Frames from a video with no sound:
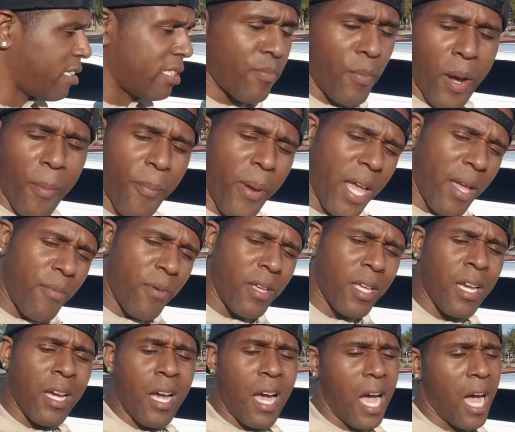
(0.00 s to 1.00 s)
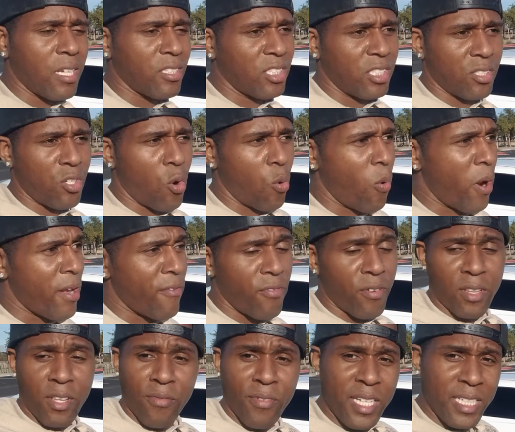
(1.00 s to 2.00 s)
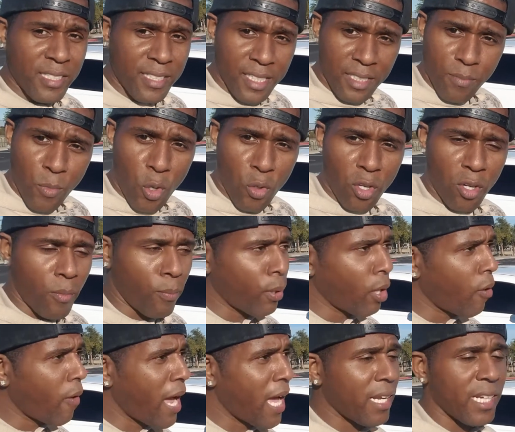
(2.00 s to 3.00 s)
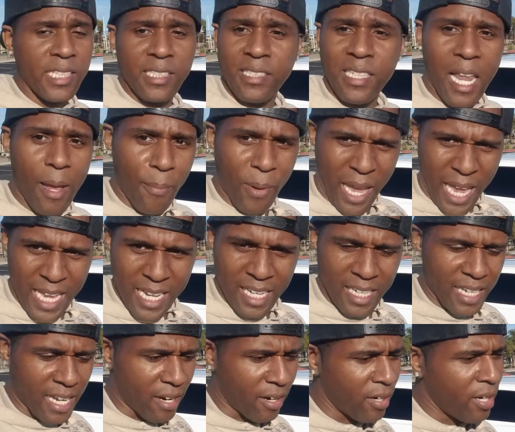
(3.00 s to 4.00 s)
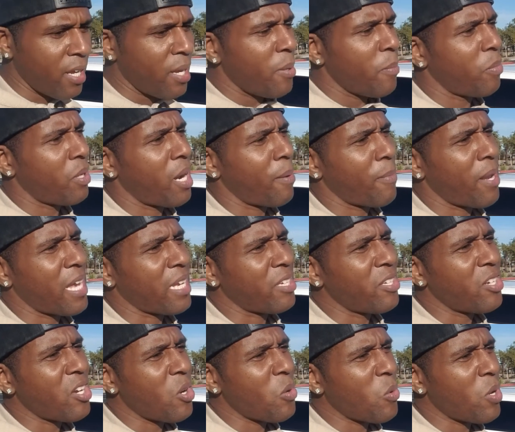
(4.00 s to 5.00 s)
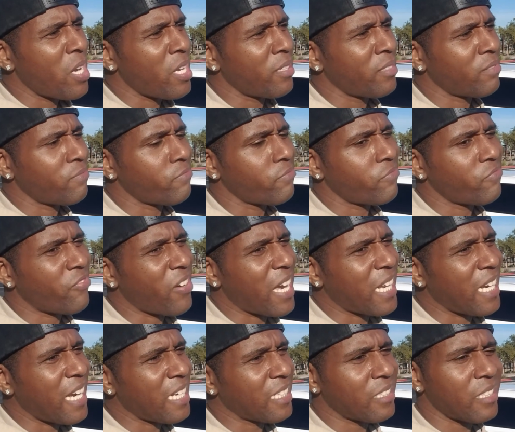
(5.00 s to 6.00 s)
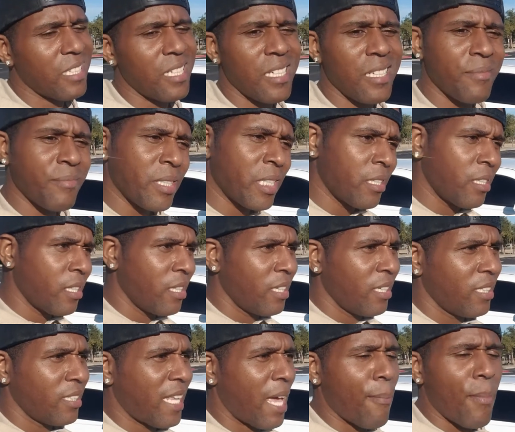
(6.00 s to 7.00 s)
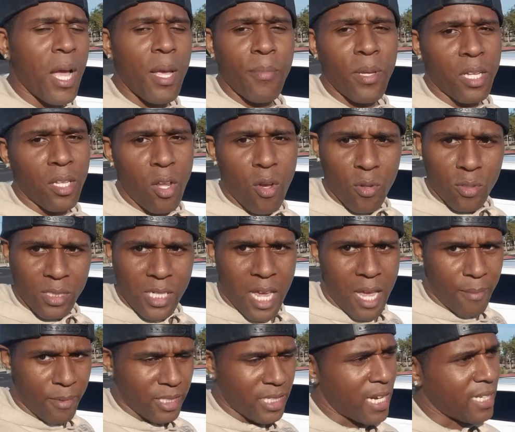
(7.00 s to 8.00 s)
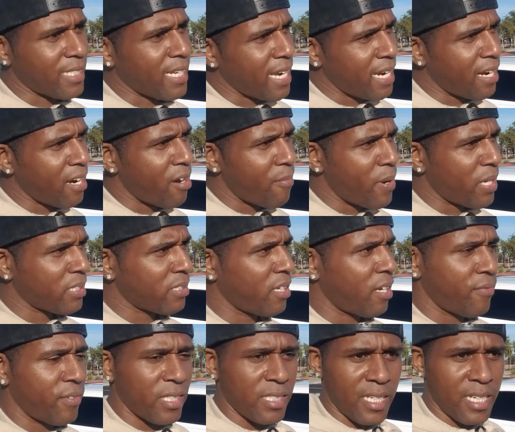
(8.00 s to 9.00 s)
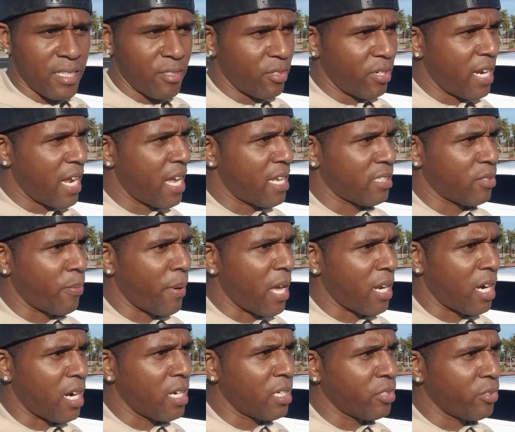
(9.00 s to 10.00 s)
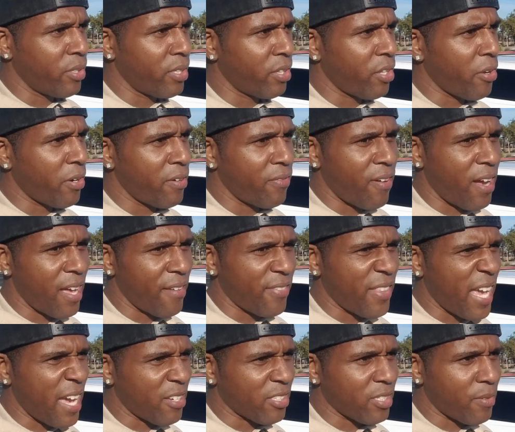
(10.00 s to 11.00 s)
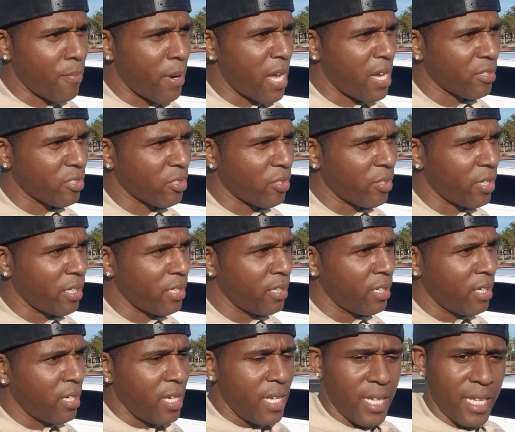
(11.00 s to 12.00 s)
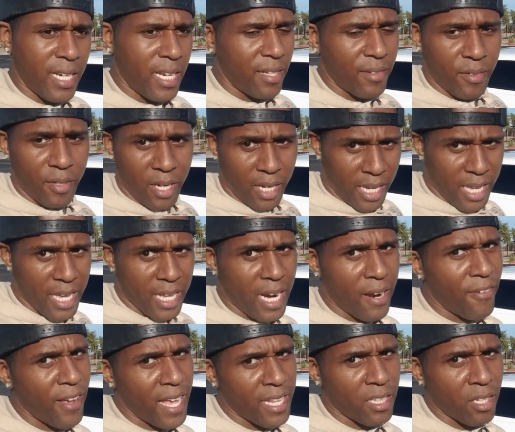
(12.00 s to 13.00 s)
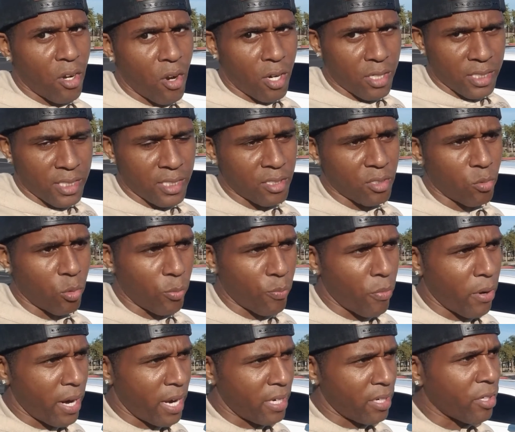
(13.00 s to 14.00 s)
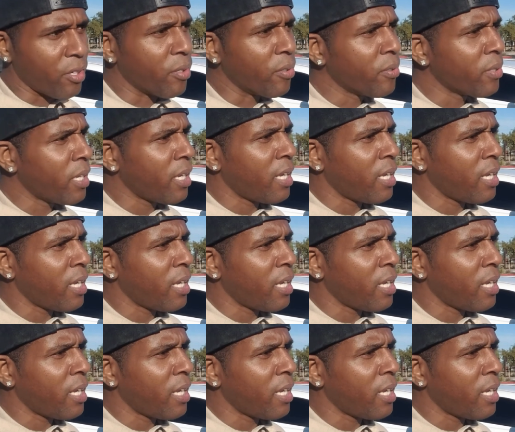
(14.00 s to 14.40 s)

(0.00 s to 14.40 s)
is my baby. I was just gonna wait for the V6 motor to blow out and slap an 8 in there, but I'm like, you know what, financially that might be a long time, because I take care of my stuff. This engine has about 135,000 miles on it, and again, I've had the car since it was brand new,